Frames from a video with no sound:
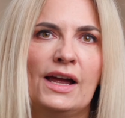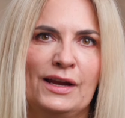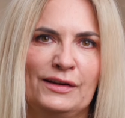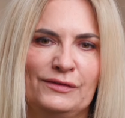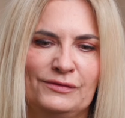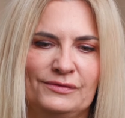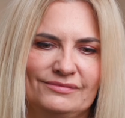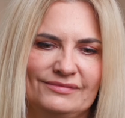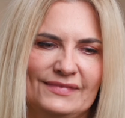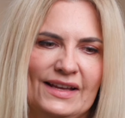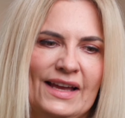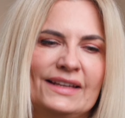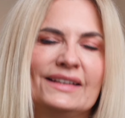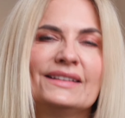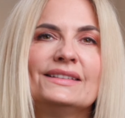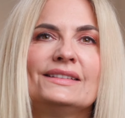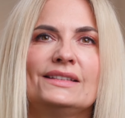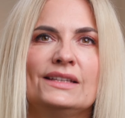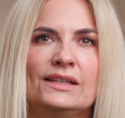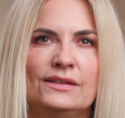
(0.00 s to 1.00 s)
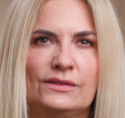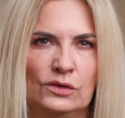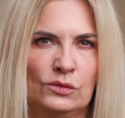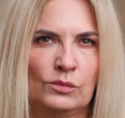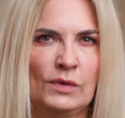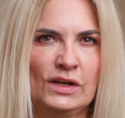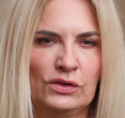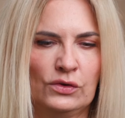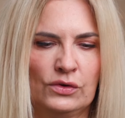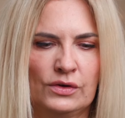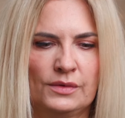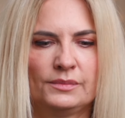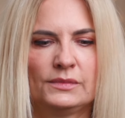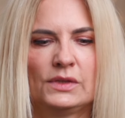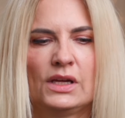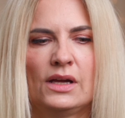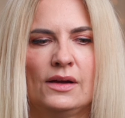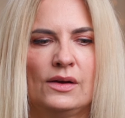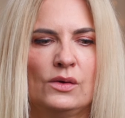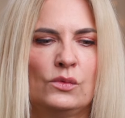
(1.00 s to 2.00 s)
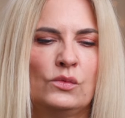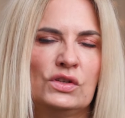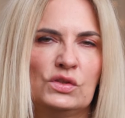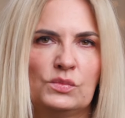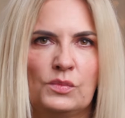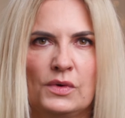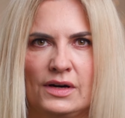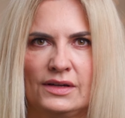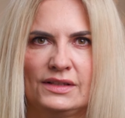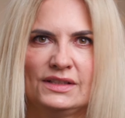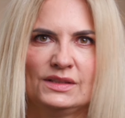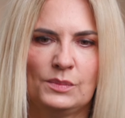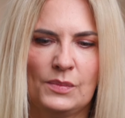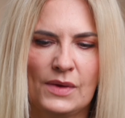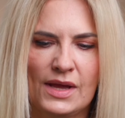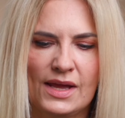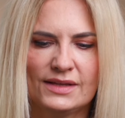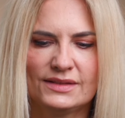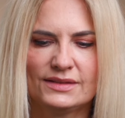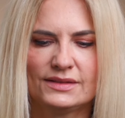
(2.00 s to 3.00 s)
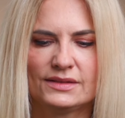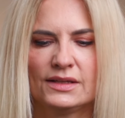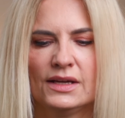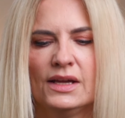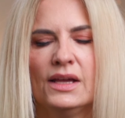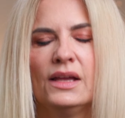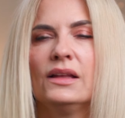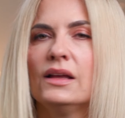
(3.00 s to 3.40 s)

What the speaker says: I can see it on my door, which part is best.